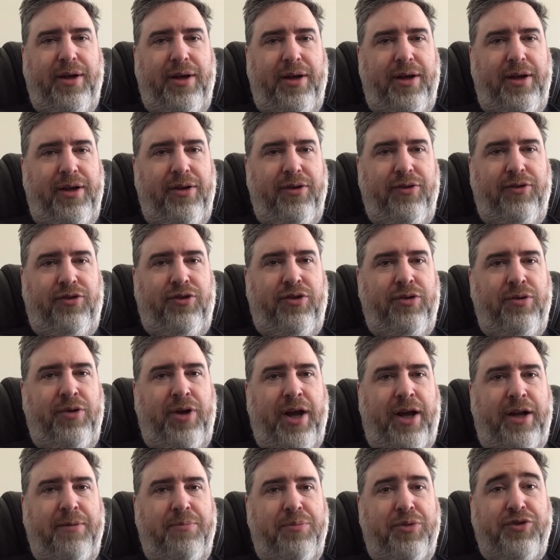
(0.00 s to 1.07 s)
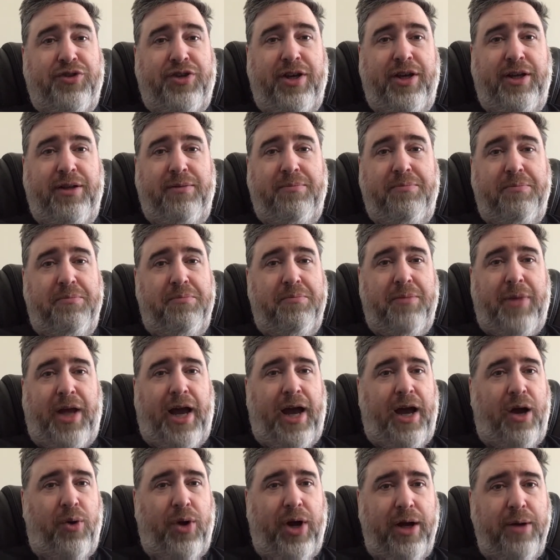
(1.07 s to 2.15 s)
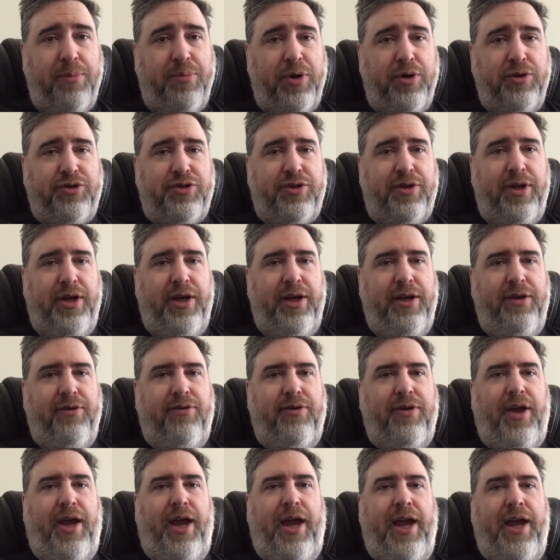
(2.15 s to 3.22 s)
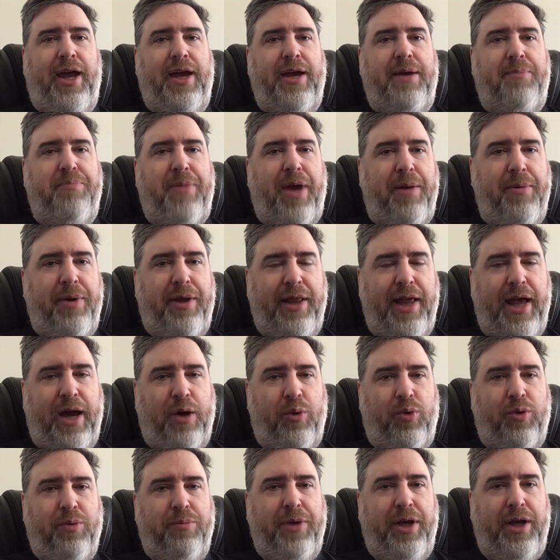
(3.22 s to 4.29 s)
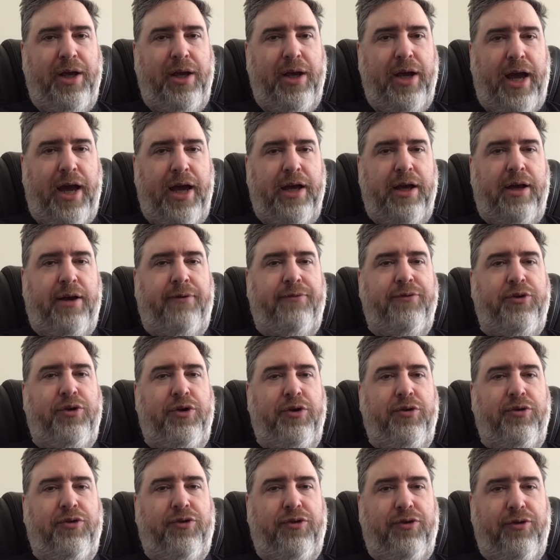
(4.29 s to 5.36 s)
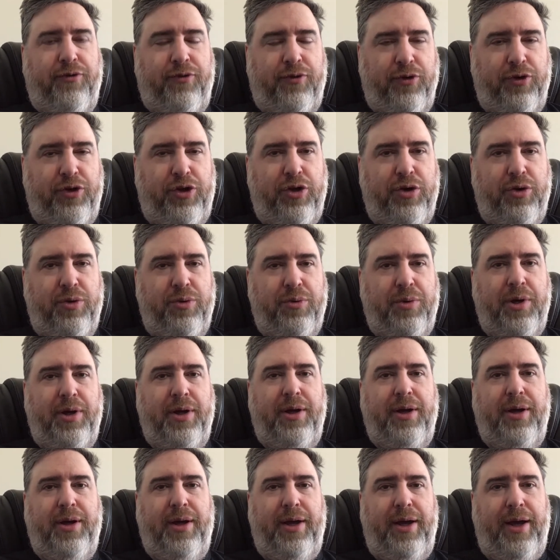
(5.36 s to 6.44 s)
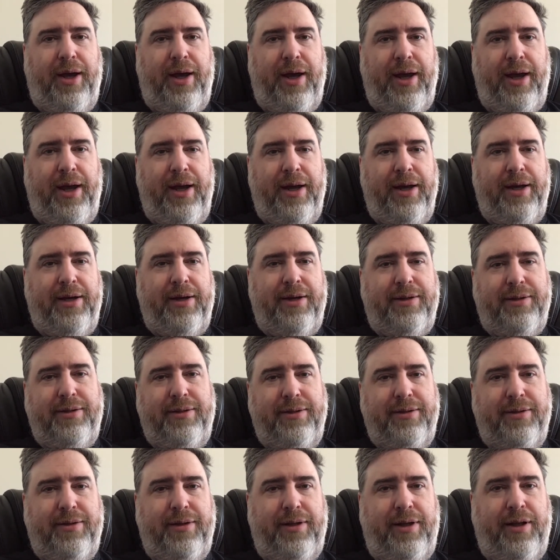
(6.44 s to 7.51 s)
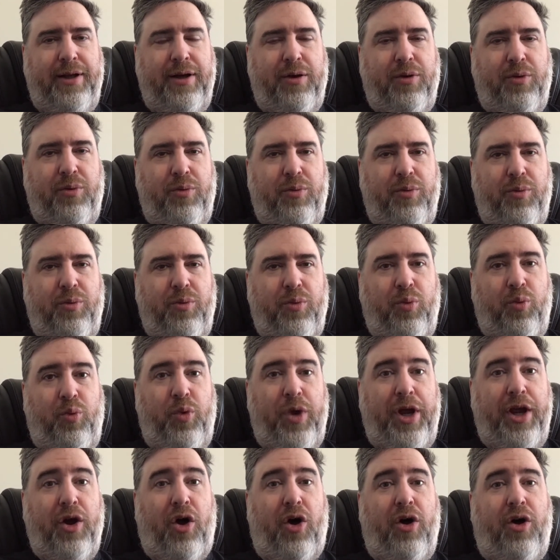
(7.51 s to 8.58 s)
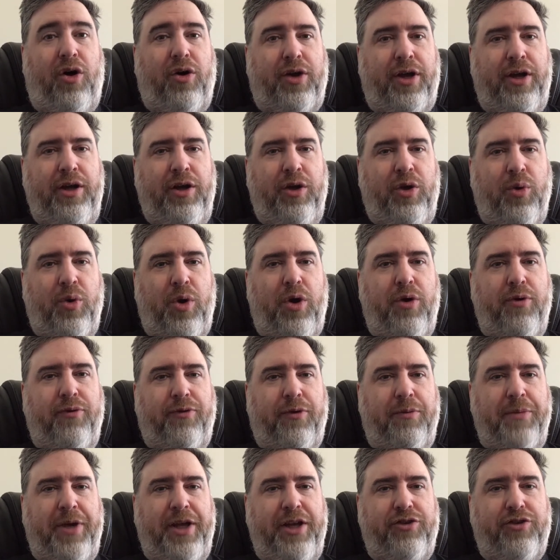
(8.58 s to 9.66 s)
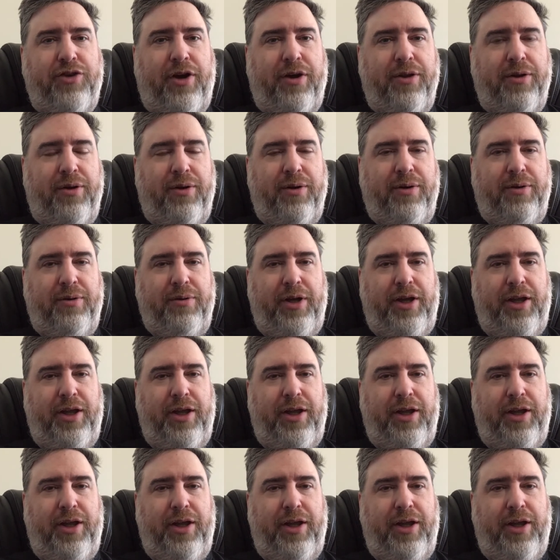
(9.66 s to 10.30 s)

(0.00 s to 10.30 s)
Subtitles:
is to kind of present how I approach things, and maybe that will be of use for you. And we all can grow from each other,